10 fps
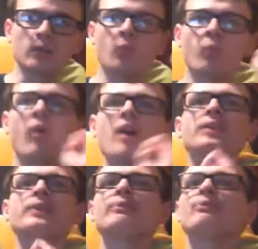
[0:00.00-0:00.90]

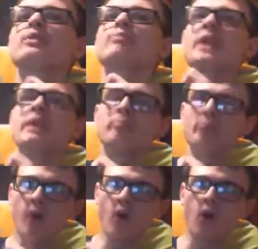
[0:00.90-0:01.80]
what would be
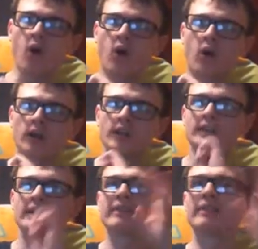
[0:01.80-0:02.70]
more
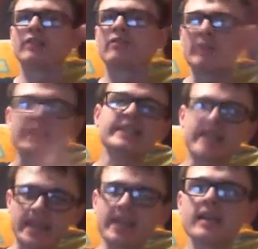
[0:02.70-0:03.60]

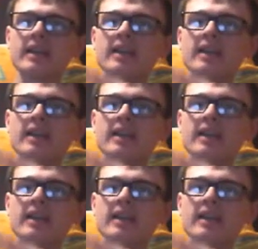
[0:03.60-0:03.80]
risky